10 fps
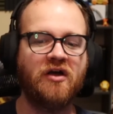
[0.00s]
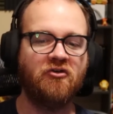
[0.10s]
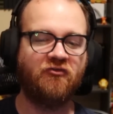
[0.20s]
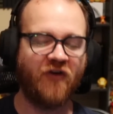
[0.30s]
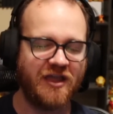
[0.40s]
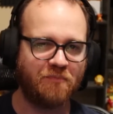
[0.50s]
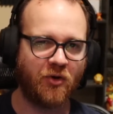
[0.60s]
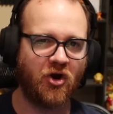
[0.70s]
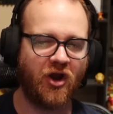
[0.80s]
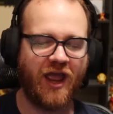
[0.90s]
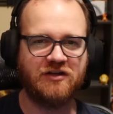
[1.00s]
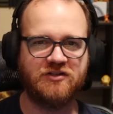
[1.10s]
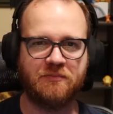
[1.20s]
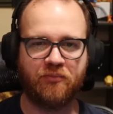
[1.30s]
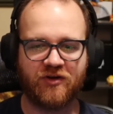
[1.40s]
Viper and
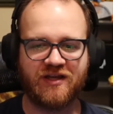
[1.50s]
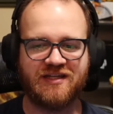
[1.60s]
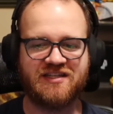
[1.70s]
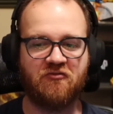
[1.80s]
Debris'